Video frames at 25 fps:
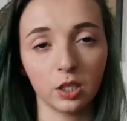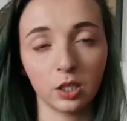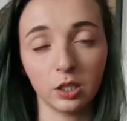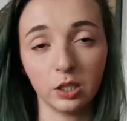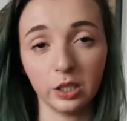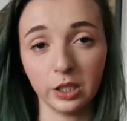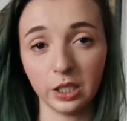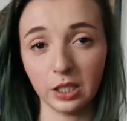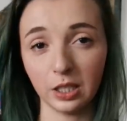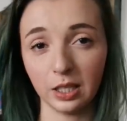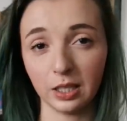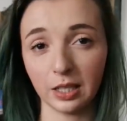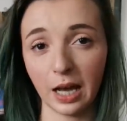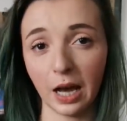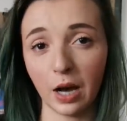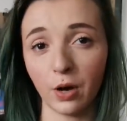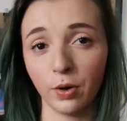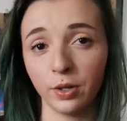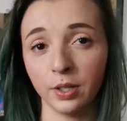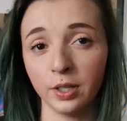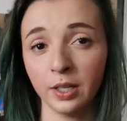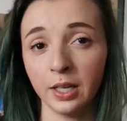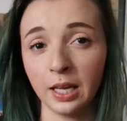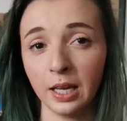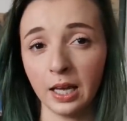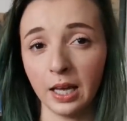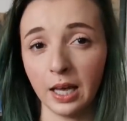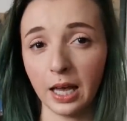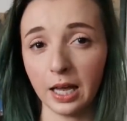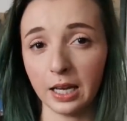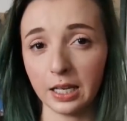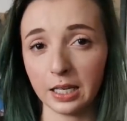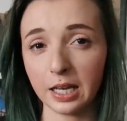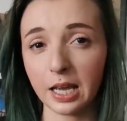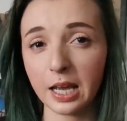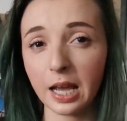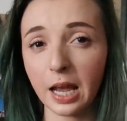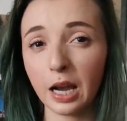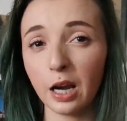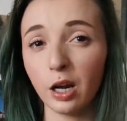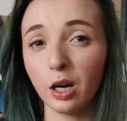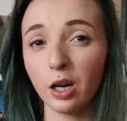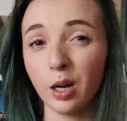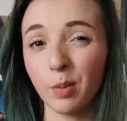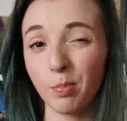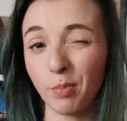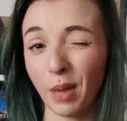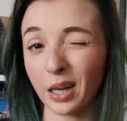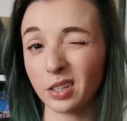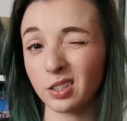and cleaning out any hair
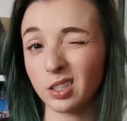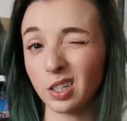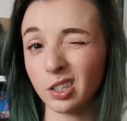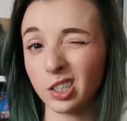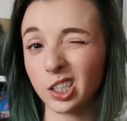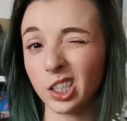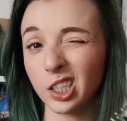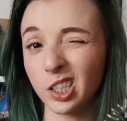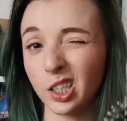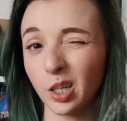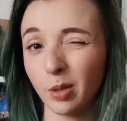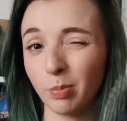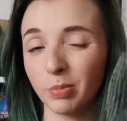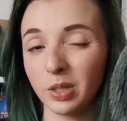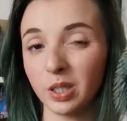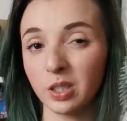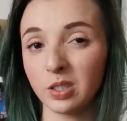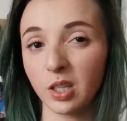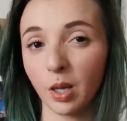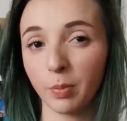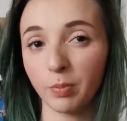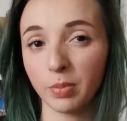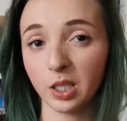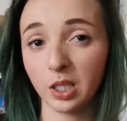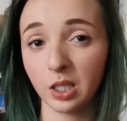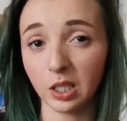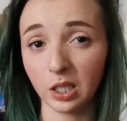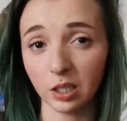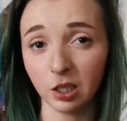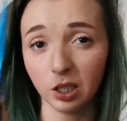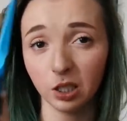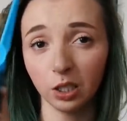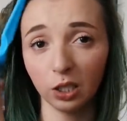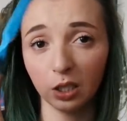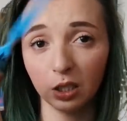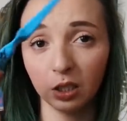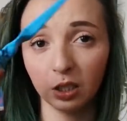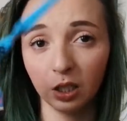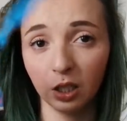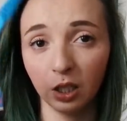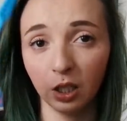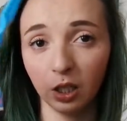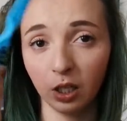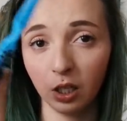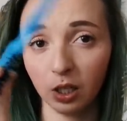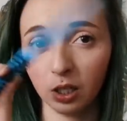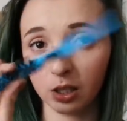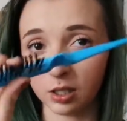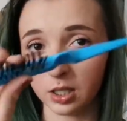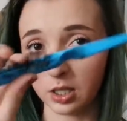and bacteria that builds up in here.
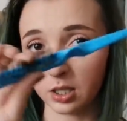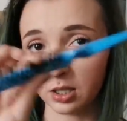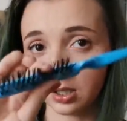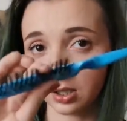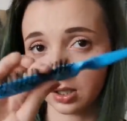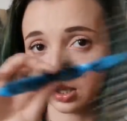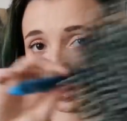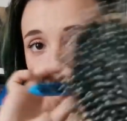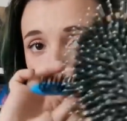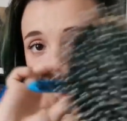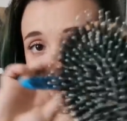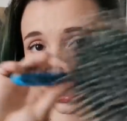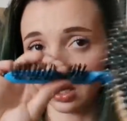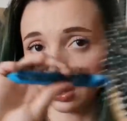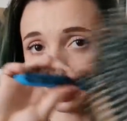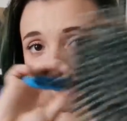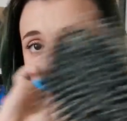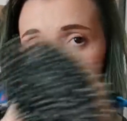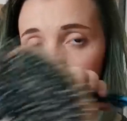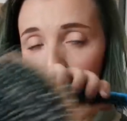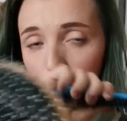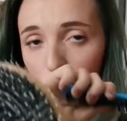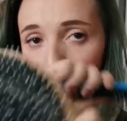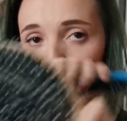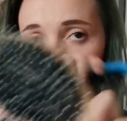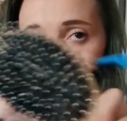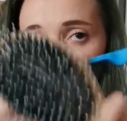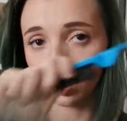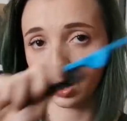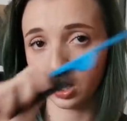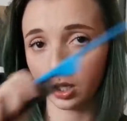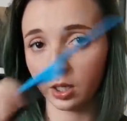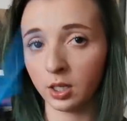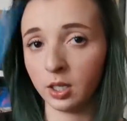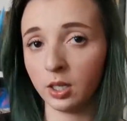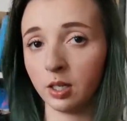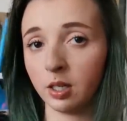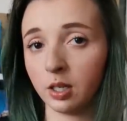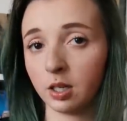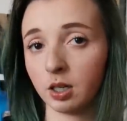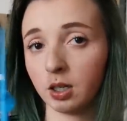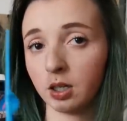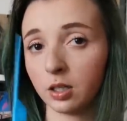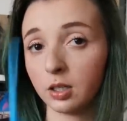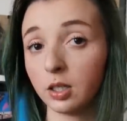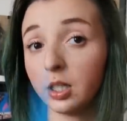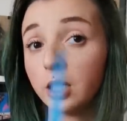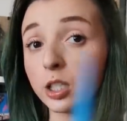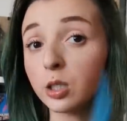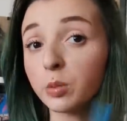This these to
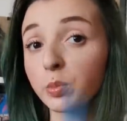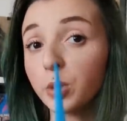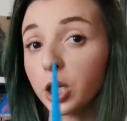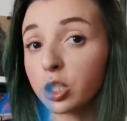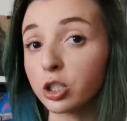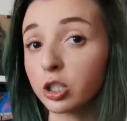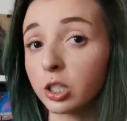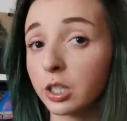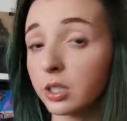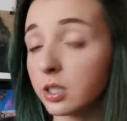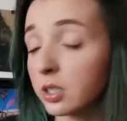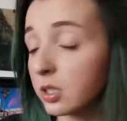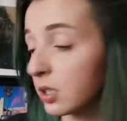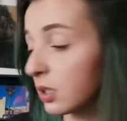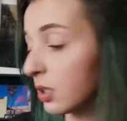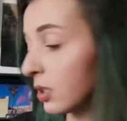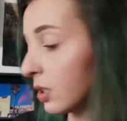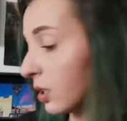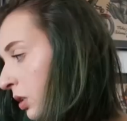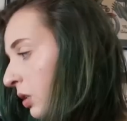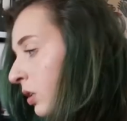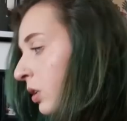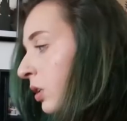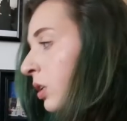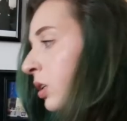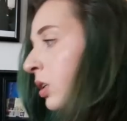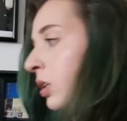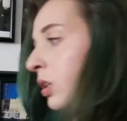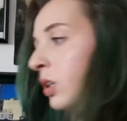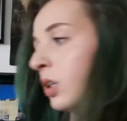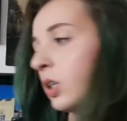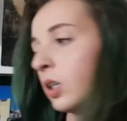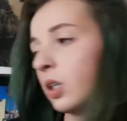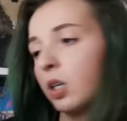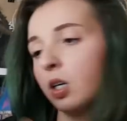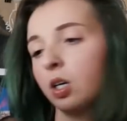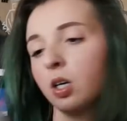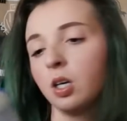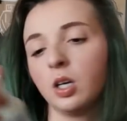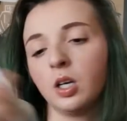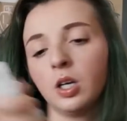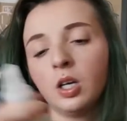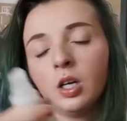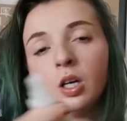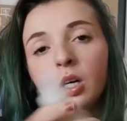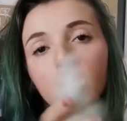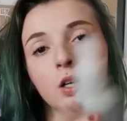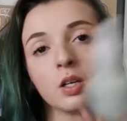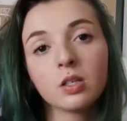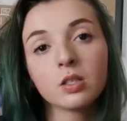clean your brushes.
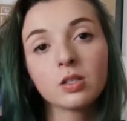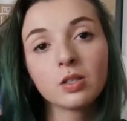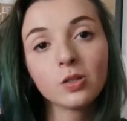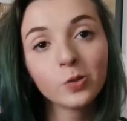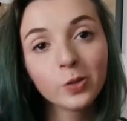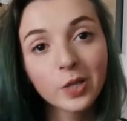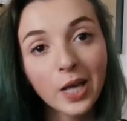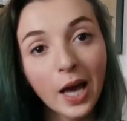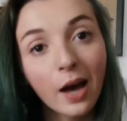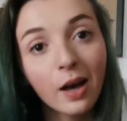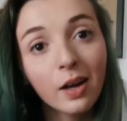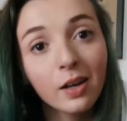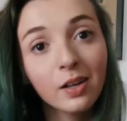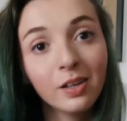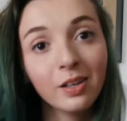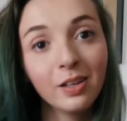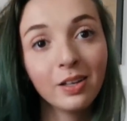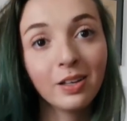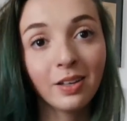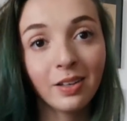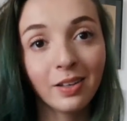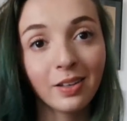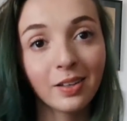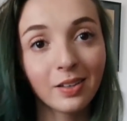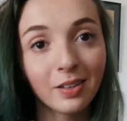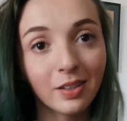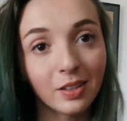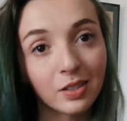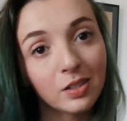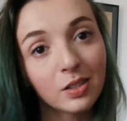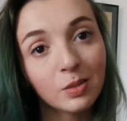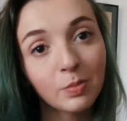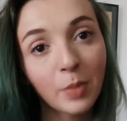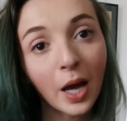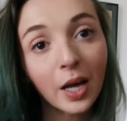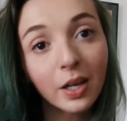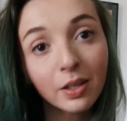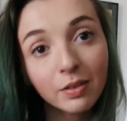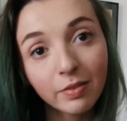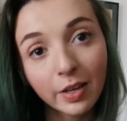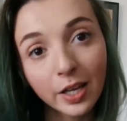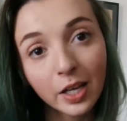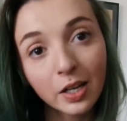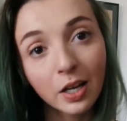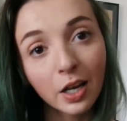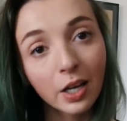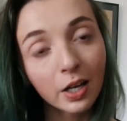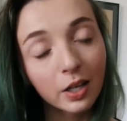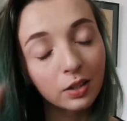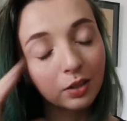So yeah, this is by
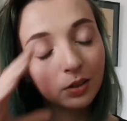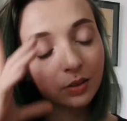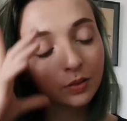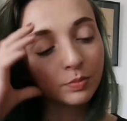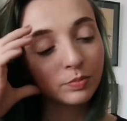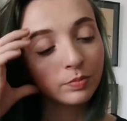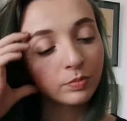Aveda,